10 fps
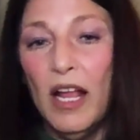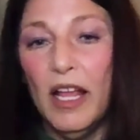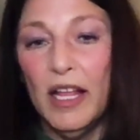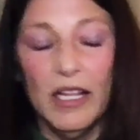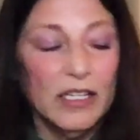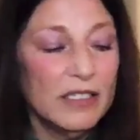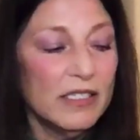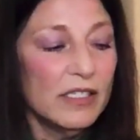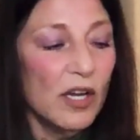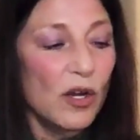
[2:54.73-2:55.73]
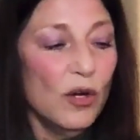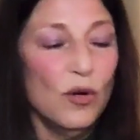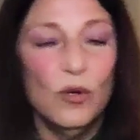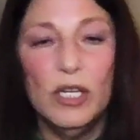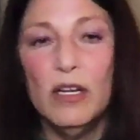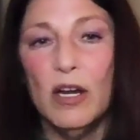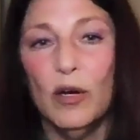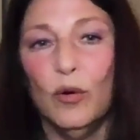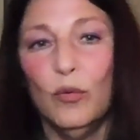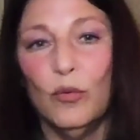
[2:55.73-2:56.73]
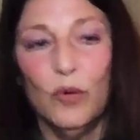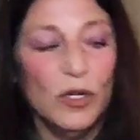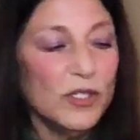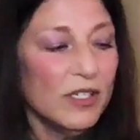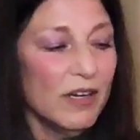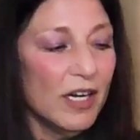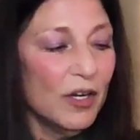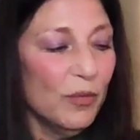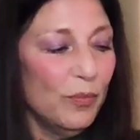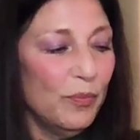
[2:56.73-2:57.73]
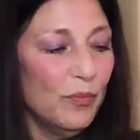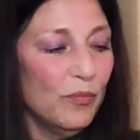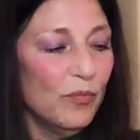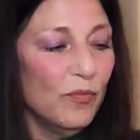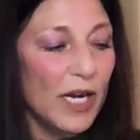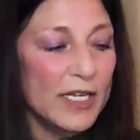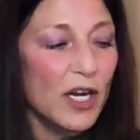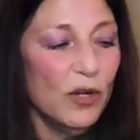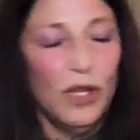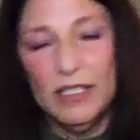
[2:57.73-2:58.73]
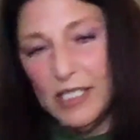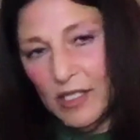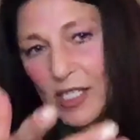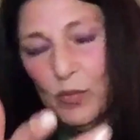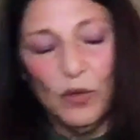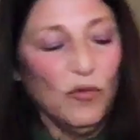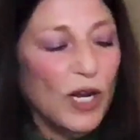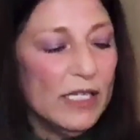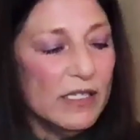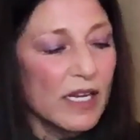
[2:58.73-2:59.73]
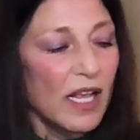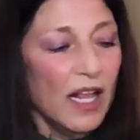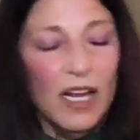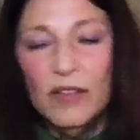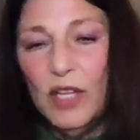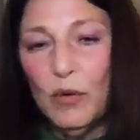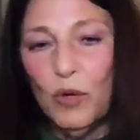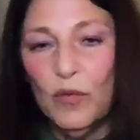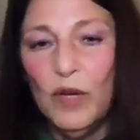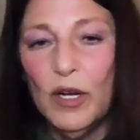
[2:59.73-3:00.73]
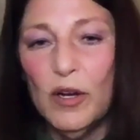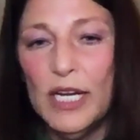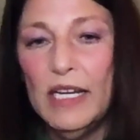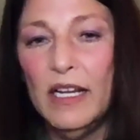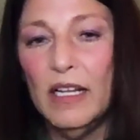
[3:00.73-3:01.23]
And so, Rosa and I are, I know this because we're friends, that we're very,